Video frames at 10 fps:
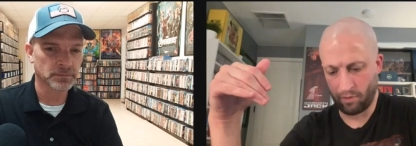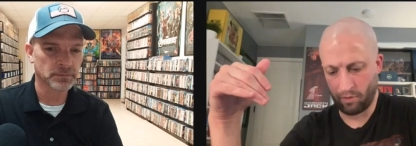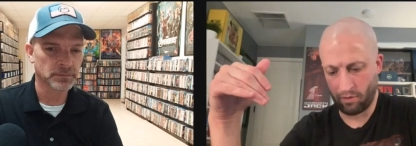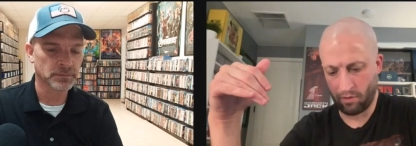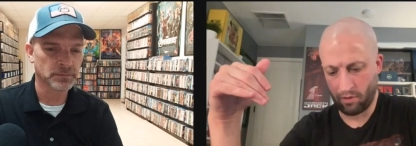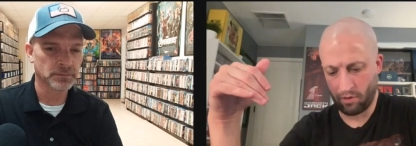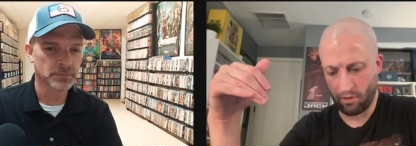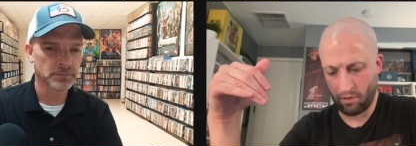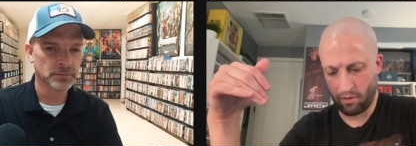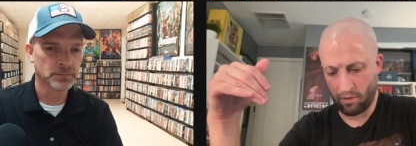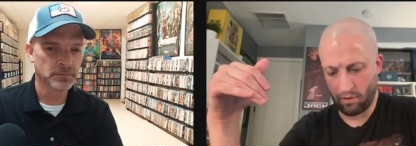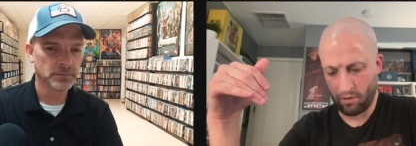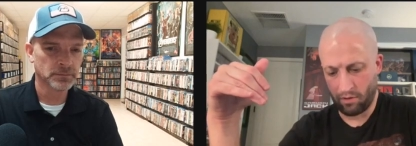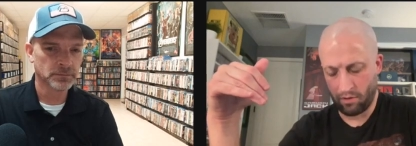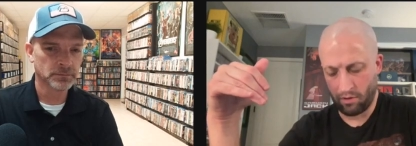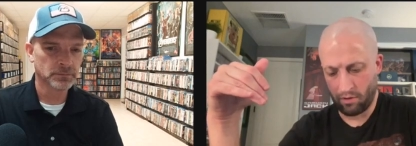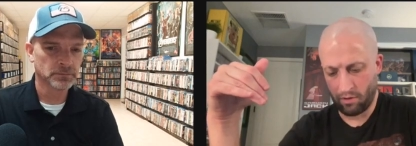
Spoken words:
Nothing is said.